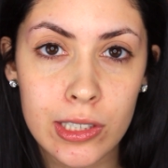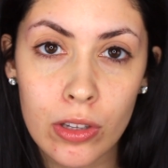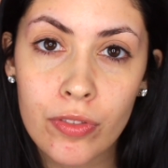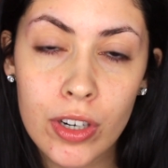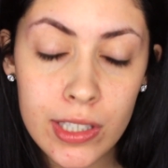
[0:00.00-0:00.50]
so
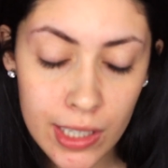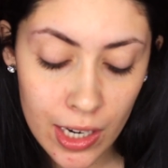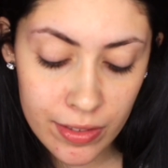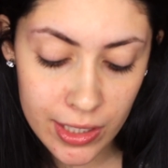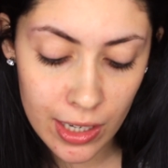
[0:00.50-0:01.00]
the first
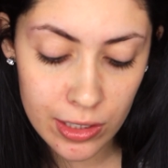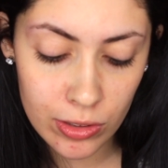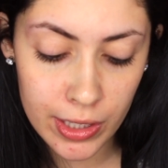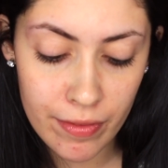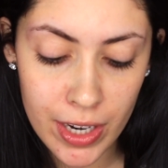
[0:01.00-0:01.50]
set of
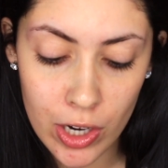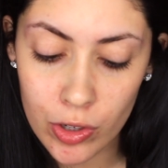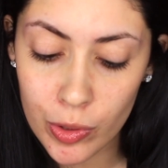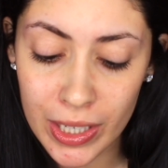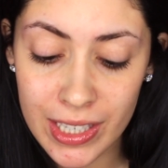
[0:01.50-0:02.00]
stencils, I've
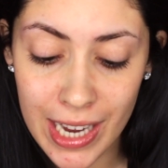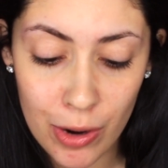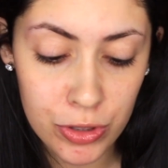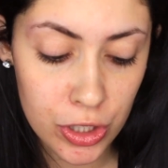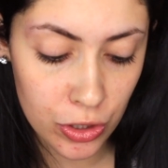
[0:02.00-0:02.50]
narrowed it
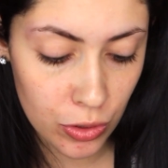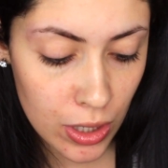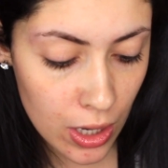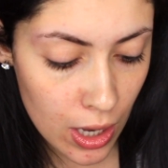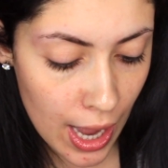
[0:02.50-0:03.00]
down
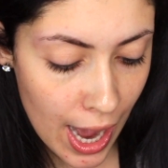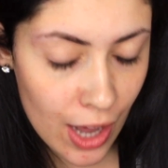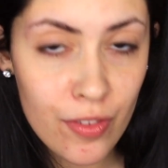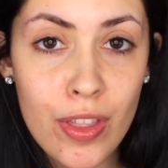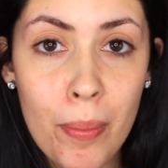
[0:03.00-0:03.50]
to,
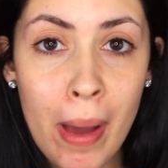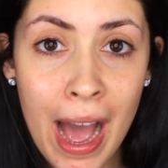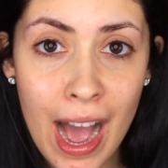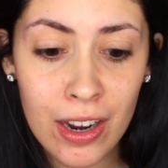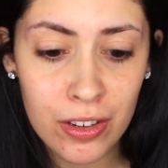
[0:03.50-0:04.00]
out of the
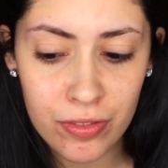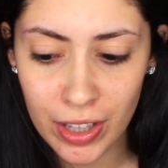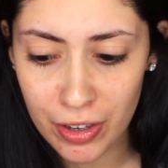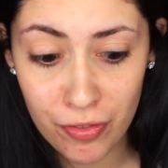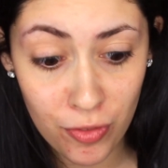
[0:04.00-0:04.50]
pack of
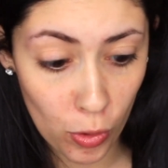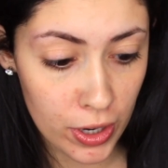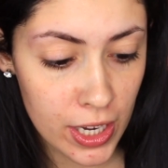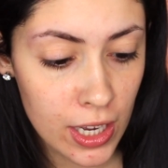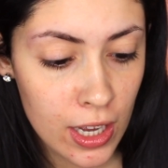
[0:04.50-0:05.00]
like
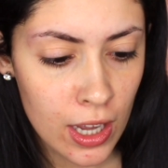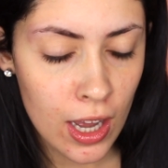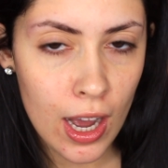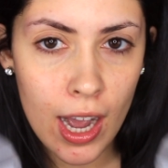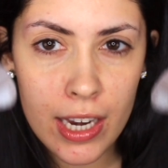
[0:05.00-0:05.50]
40,
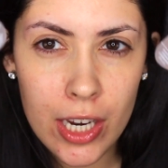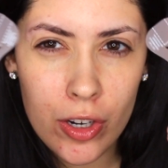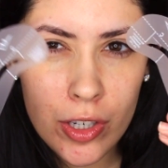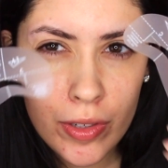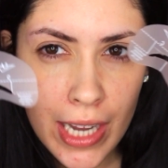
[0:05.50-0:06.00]
I
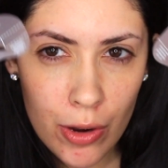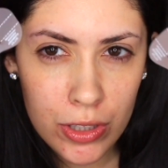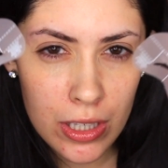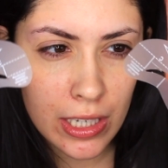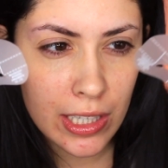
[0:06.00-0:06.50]
narrowed it down
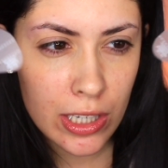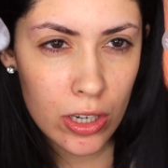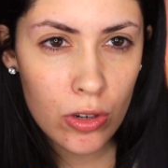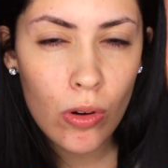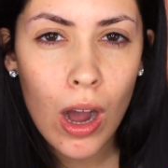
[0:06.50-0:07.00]
to these
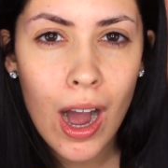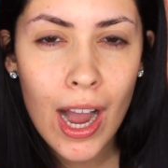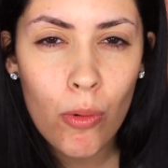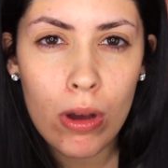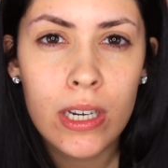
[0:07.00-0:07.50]
two.
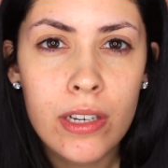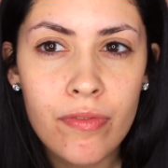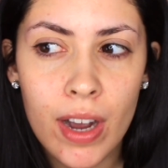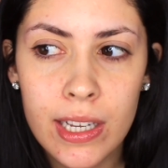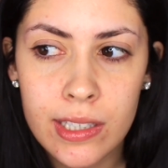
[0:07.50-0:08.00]
I wanted to
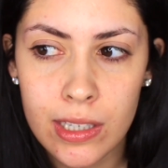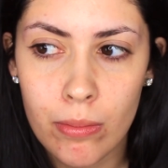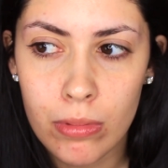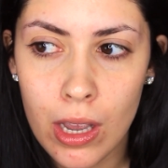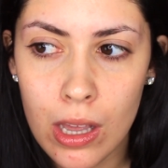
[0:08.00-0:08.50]
find
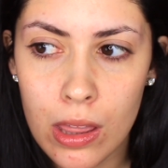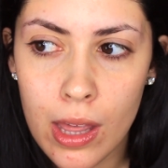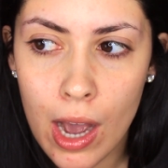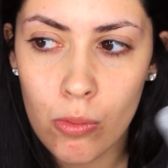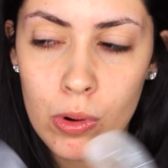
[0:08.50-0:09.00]
something
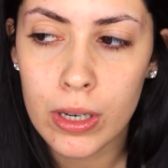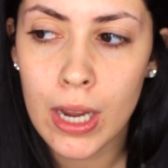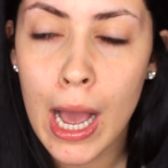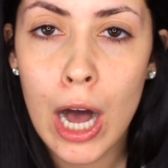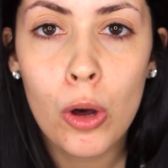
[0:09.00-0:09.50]
that would
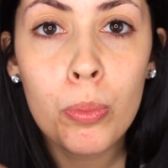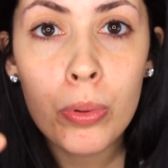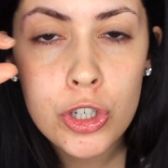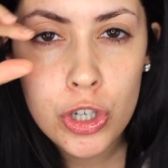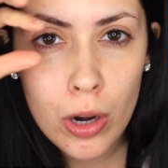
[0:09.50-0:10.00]

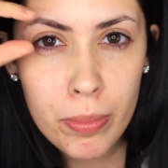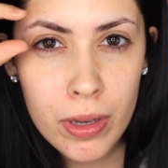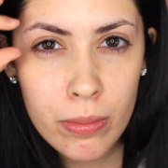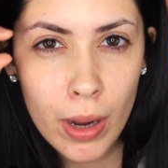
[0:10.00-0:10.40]
help sharpen